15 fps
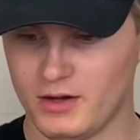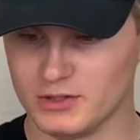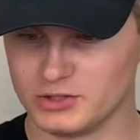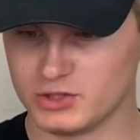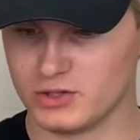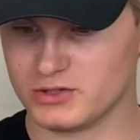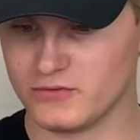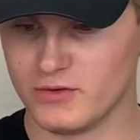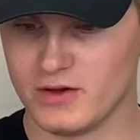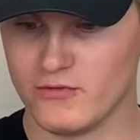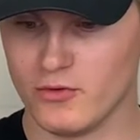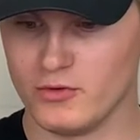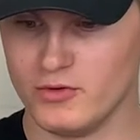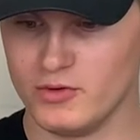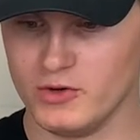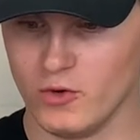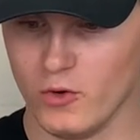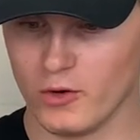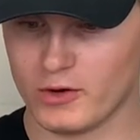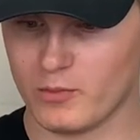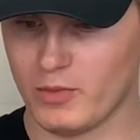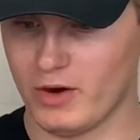Shots favored New
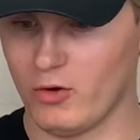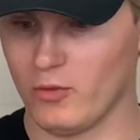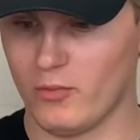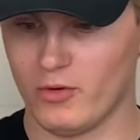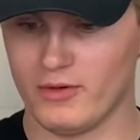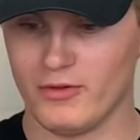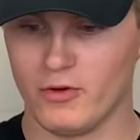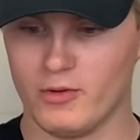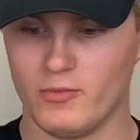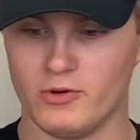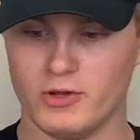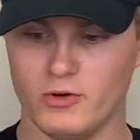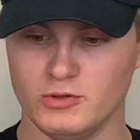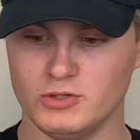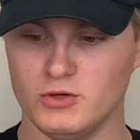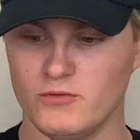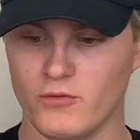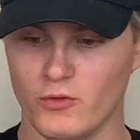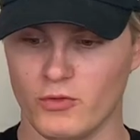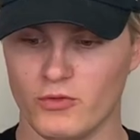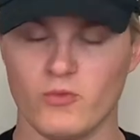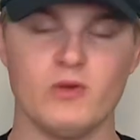York. Power play, they were able to go
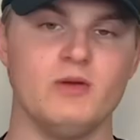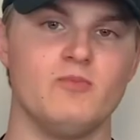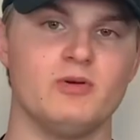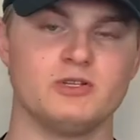2-for-3.